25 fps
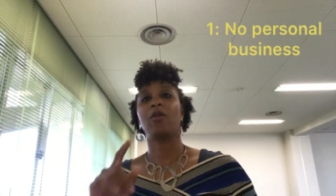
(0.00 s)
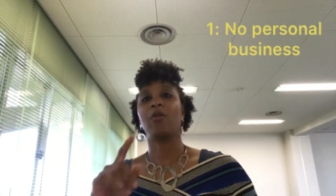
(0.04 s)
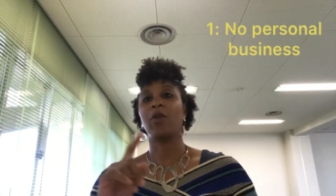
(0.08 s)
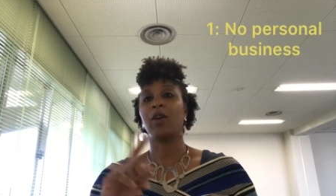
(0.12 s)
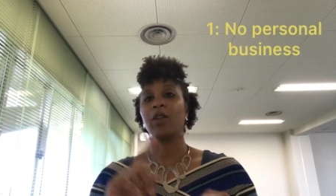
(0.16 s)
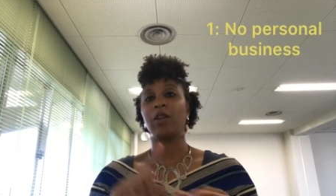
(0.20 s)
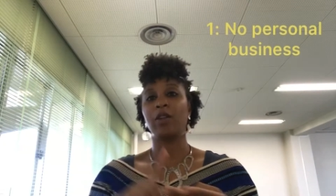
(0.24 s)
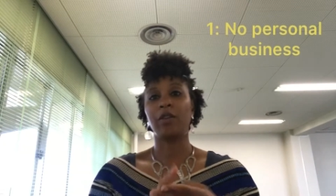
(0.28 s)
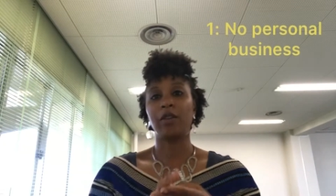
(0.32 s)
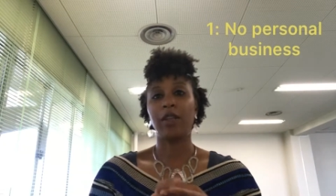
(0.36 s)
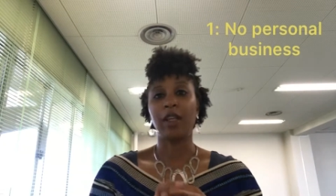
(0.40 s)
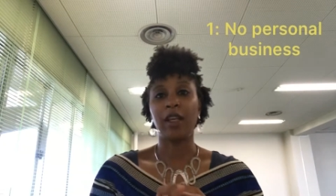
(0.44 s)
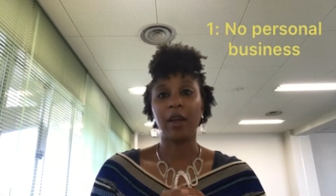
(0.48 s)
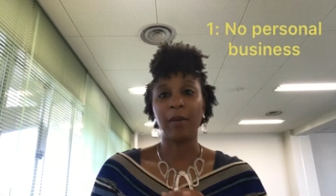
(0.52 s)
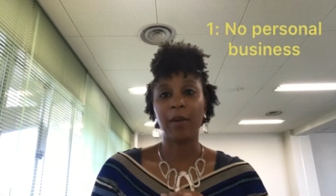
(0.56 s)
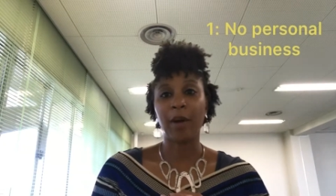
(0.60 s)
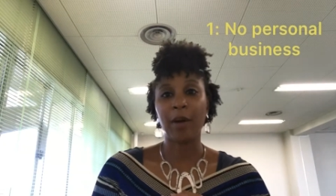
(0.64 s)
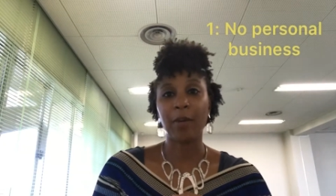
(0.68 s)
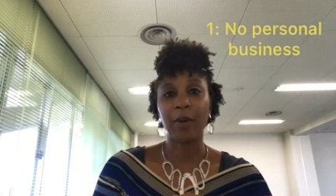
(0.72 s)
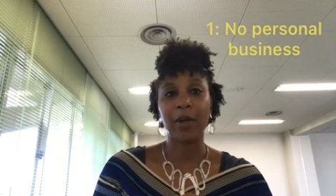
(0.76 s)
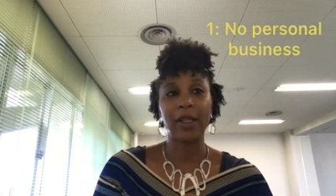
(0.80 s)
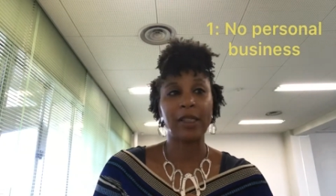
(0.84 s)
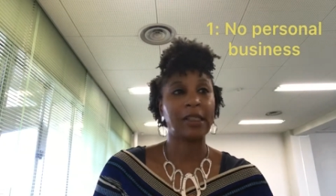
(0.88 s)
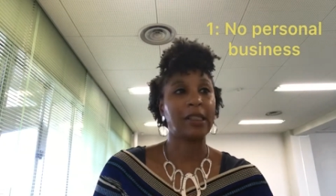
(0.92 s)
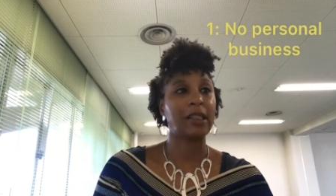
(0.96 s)
what do you think
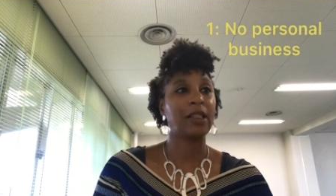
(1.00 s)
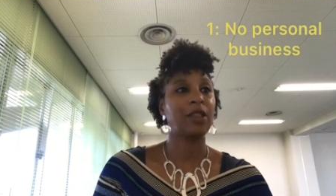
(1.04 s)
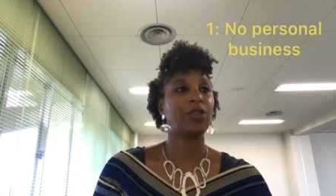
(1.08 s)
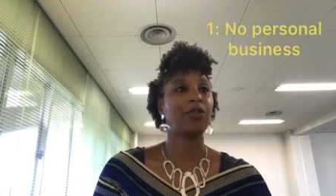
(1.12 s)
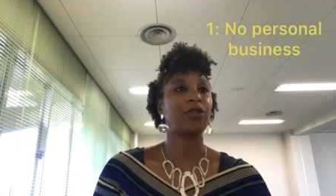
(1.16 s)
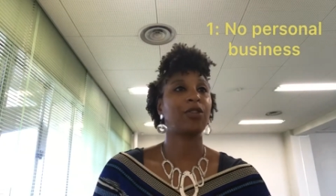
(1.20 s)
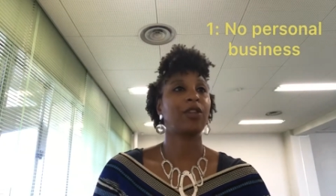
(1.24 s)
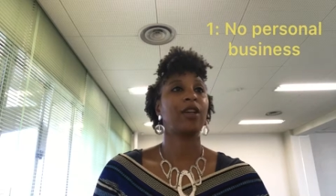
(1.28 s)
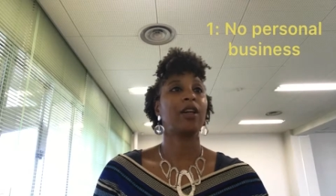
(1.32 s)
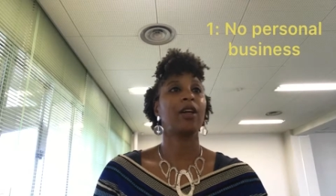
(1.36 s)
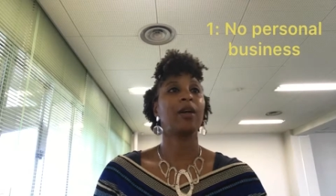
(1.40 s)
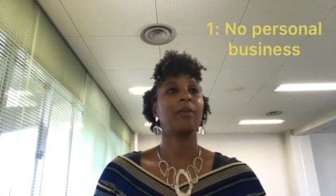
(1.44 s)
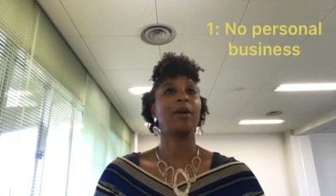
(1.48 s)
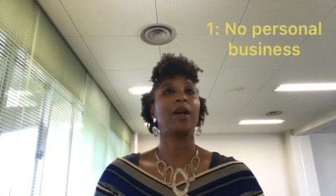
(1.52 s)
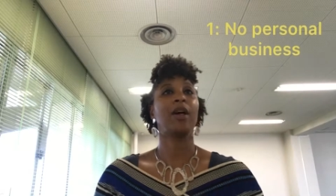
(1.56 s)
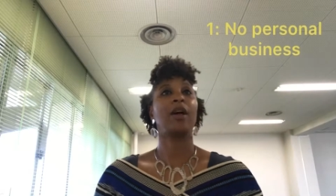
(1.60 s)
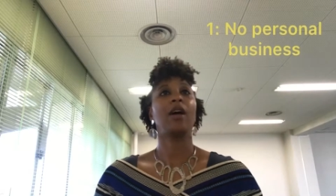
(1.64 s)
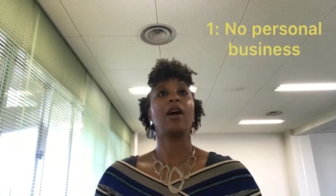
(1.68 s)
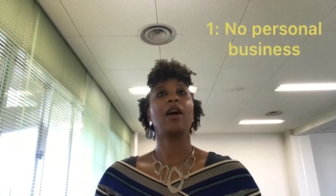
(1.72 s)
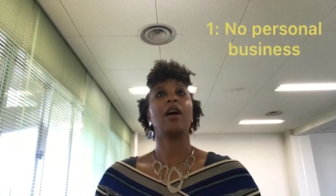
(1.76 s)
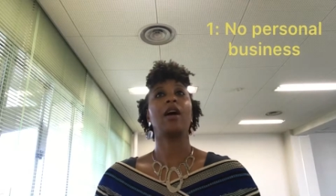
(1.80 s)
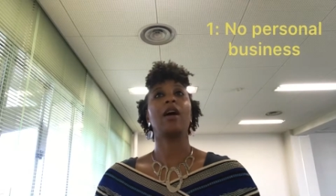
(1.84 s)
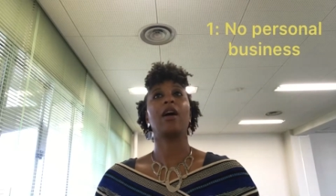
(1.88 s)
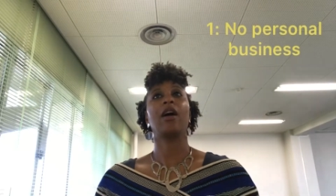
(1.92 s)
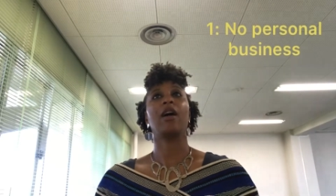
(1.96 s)
about President
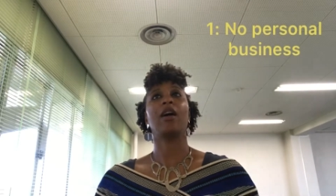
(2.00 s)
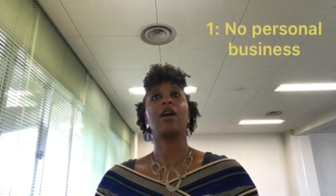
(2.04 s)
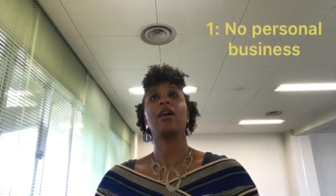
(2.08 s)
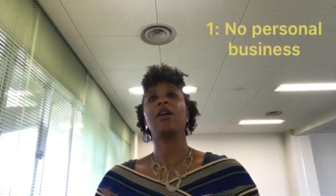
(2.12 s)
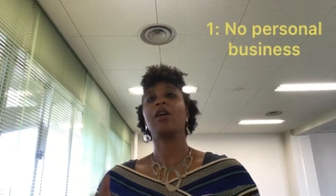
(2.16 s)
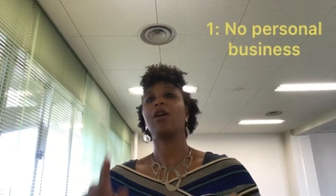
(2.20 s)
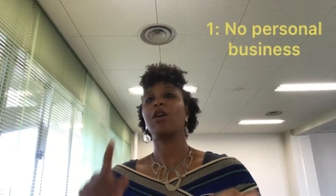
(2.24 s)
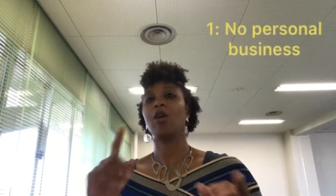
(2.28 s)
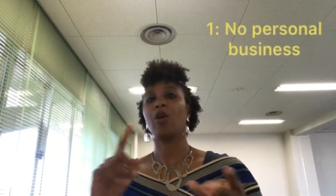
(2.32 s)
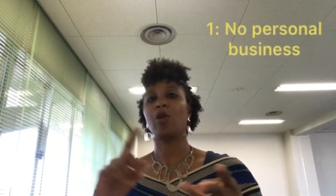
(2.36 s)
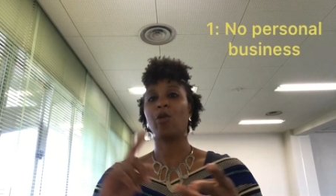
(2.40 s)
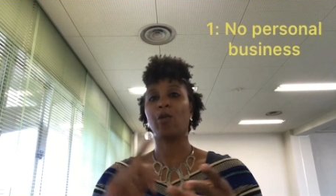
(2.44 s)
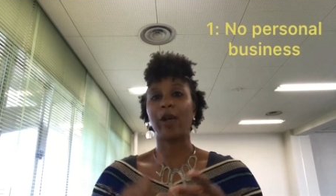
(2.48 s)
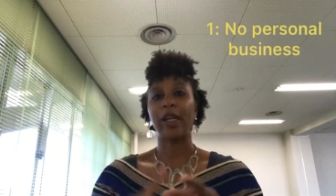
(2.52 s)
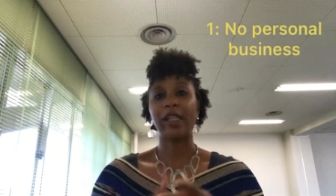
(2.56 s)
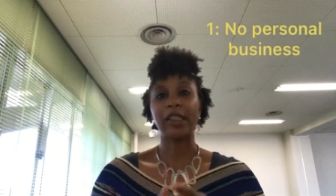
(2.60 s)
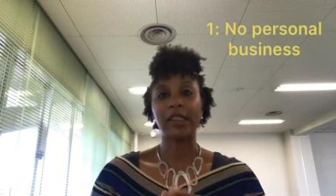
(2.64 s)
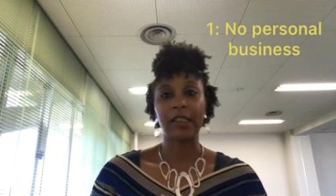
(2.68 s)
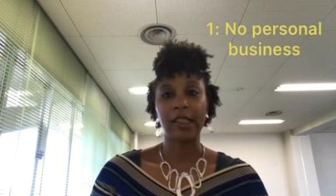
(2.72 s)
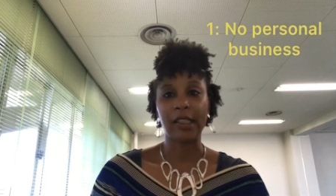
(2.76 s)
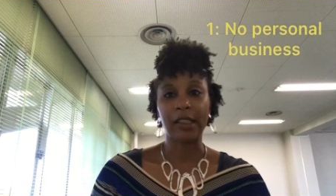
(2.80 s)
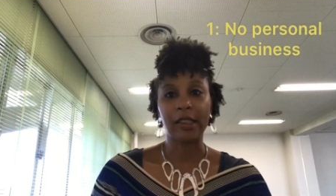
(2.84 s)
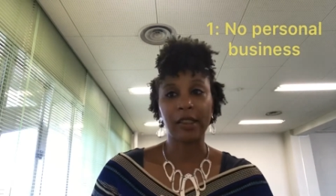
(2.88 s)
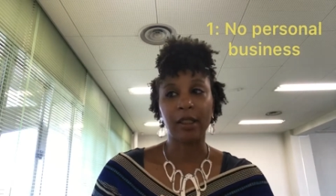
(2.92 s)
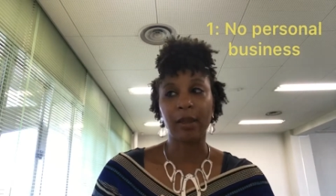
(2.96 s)
Trump,
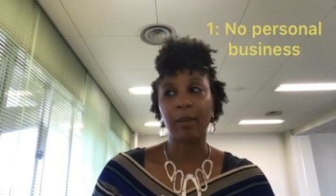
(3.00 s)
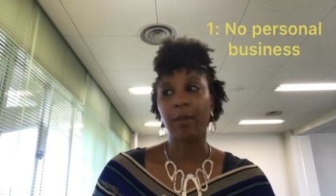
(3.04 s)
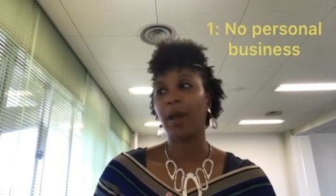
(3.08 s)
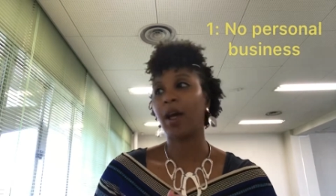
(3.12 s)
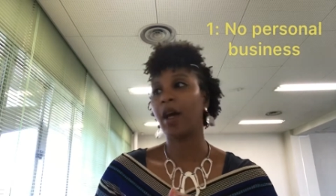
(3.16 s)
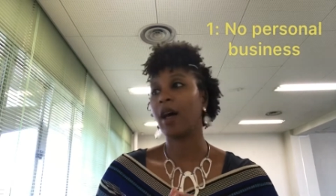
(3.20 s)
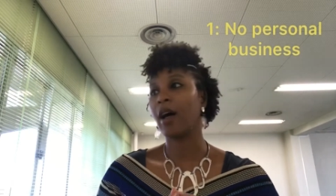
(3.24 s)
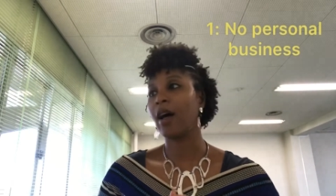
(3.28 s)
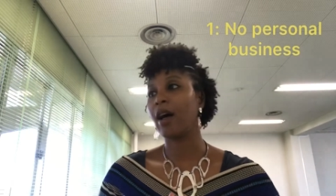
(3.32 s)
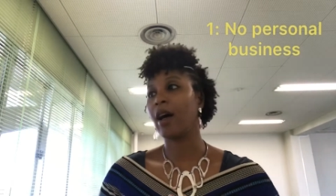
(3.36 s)
racism,